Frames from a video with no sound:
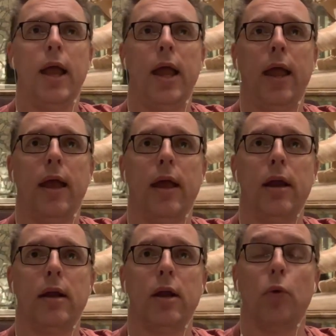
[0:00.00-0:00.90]

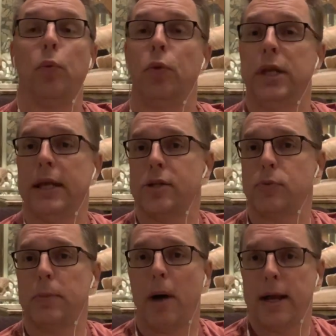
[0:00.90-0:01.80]
and DNS
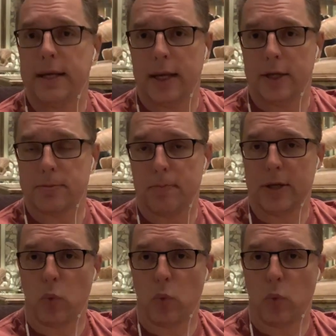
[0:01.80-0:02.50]
rebinding is